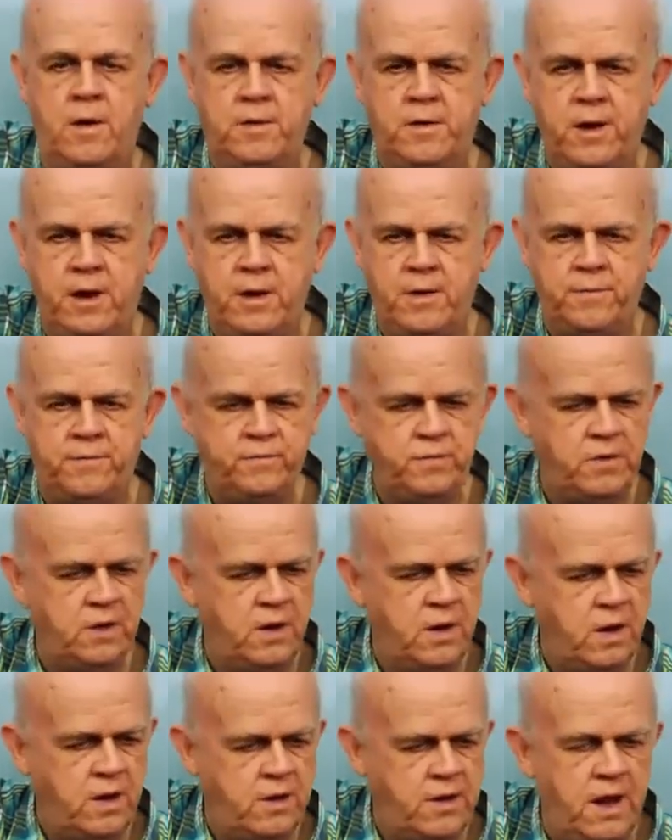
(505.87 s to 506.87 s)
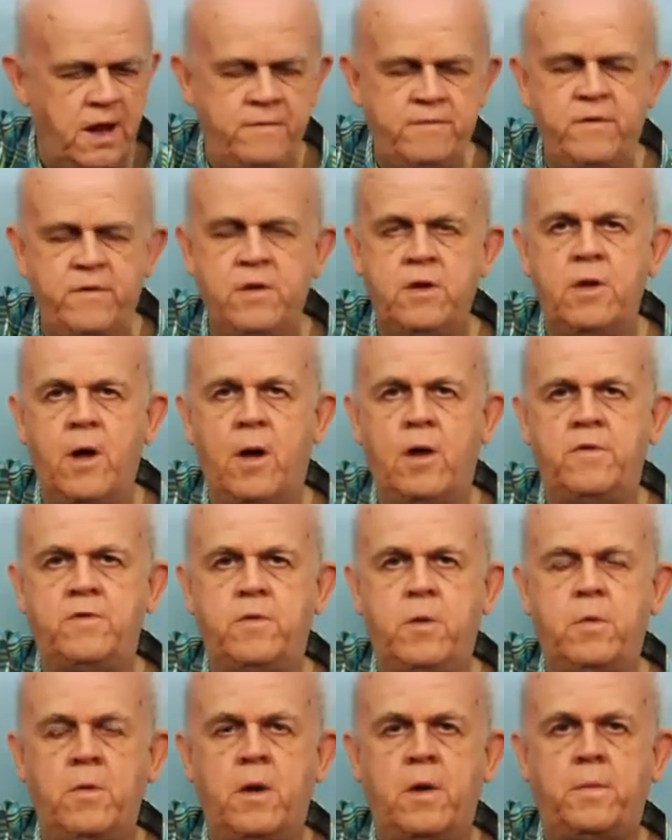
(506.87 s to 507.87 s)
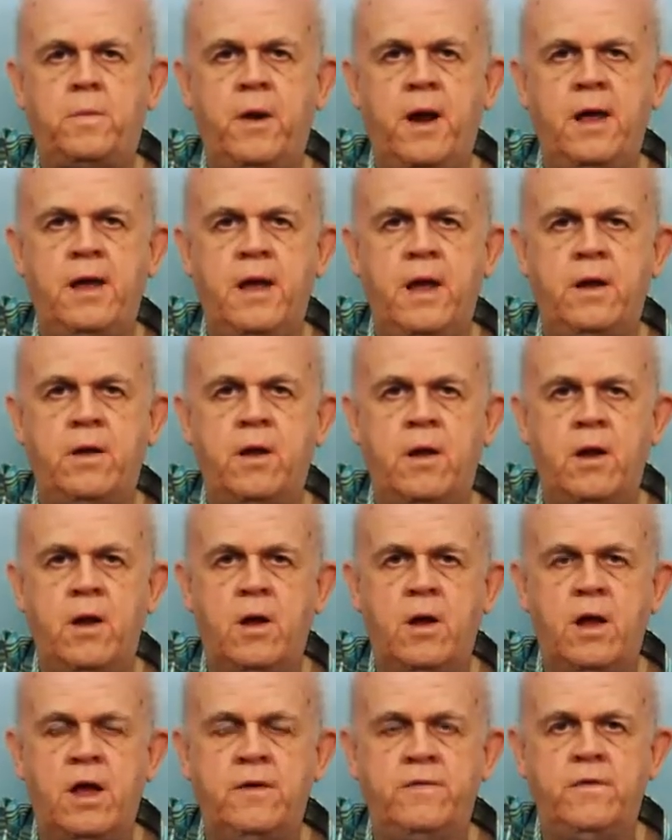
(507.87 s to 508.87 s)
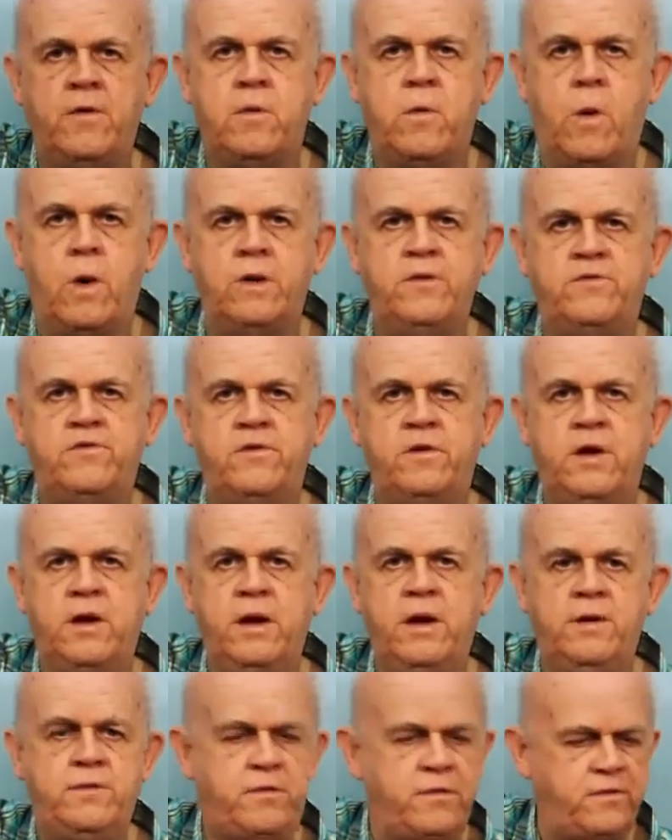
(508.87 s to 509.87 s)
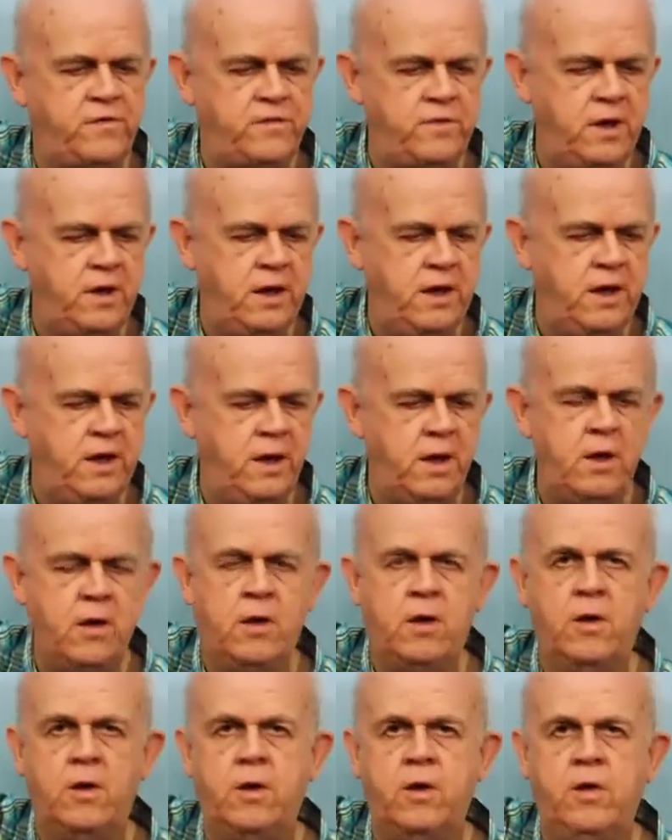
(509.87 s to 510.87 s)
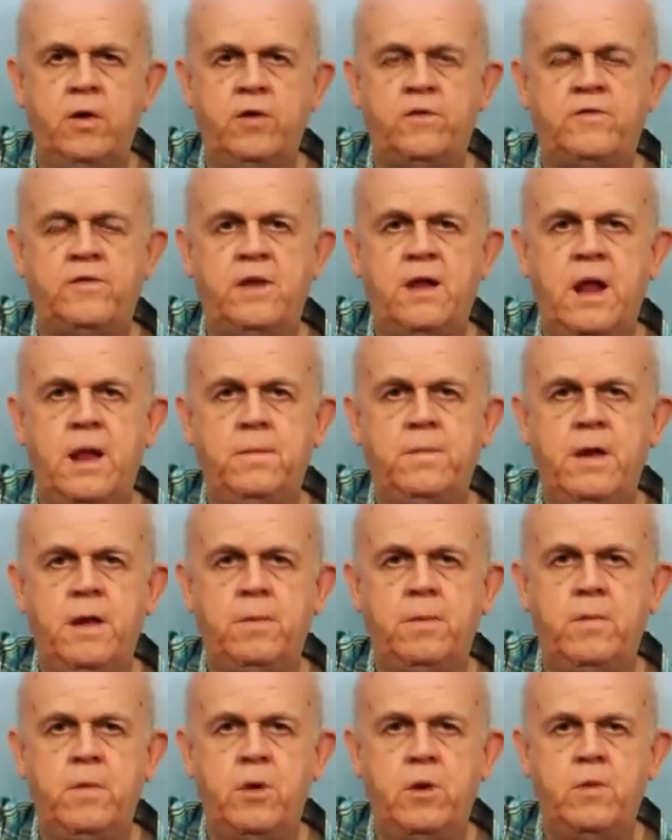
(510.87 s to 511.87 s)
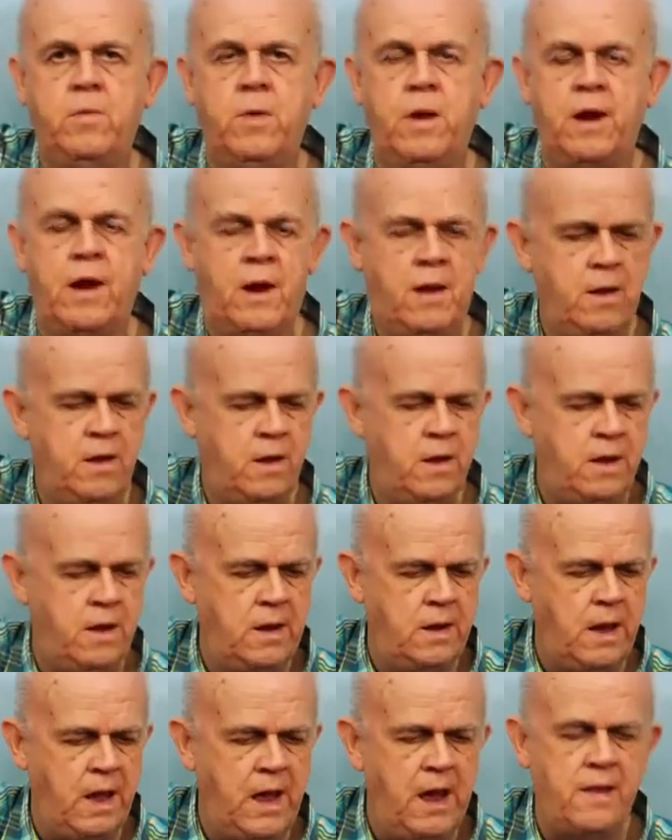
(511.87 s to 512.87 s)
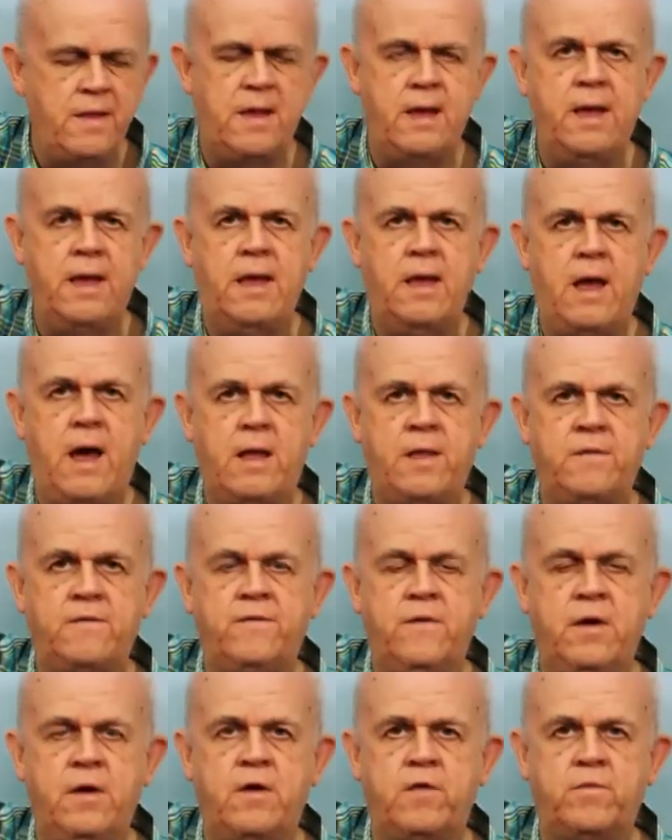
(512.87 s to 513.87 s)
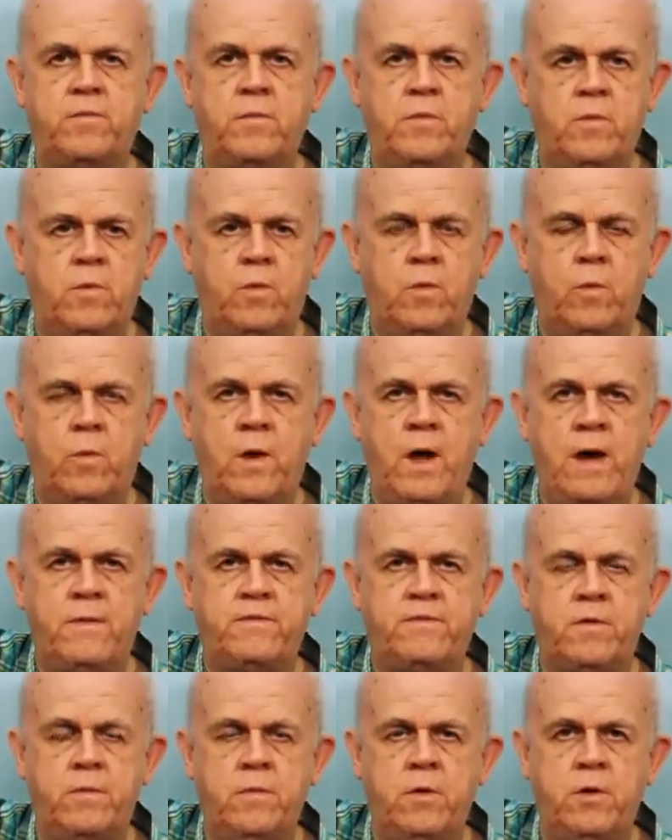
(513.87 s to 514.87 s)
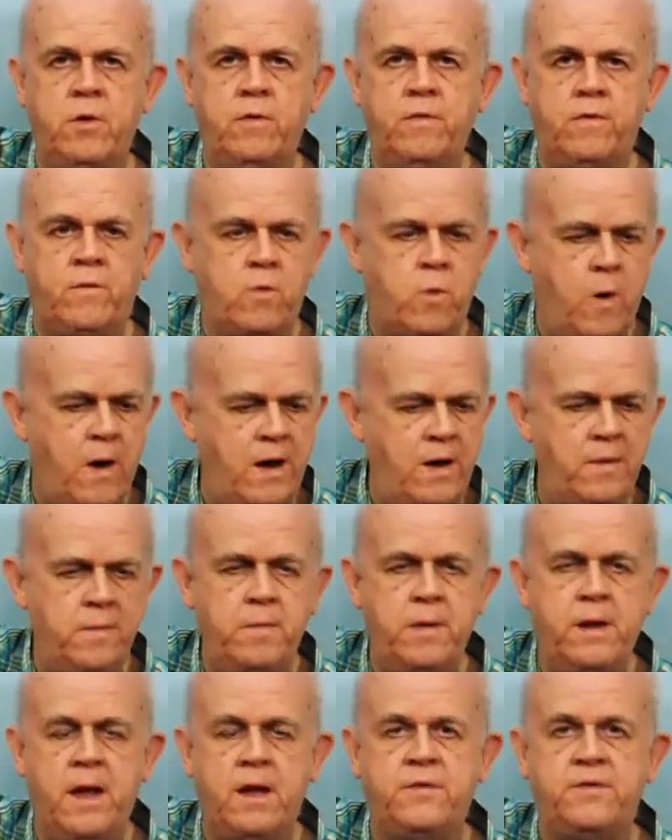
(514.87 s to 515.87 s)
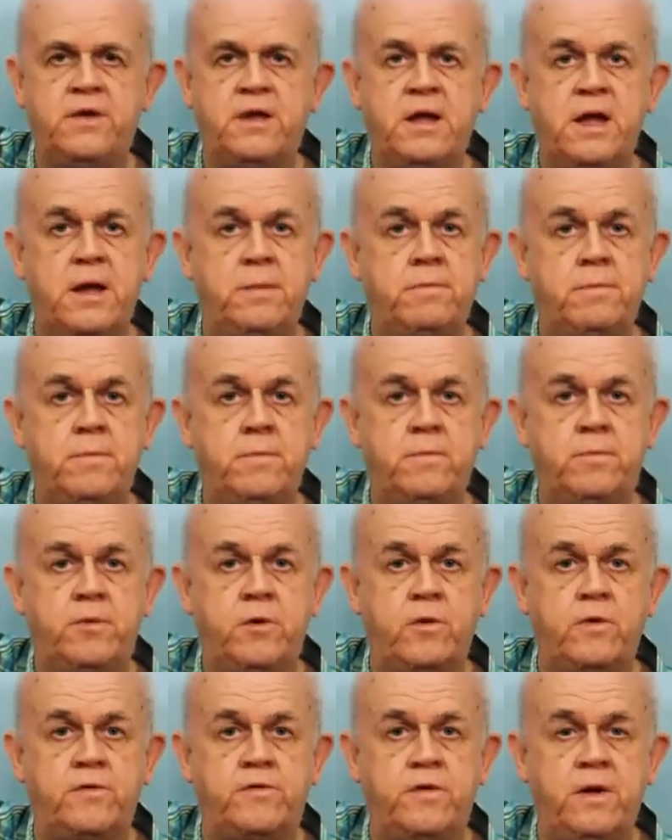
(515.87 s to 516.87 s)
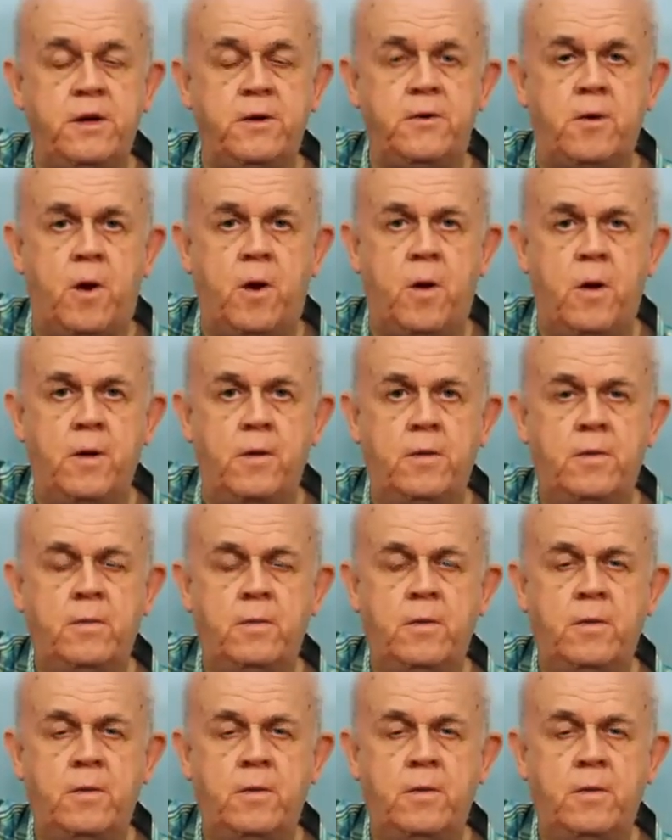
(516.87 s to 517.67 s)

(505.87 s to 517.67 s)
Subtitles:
Okay. Now, if you notice when we were playing, if you're going G to C, you see that big movement. How the fingers have to move quite a bit to get to the C chord.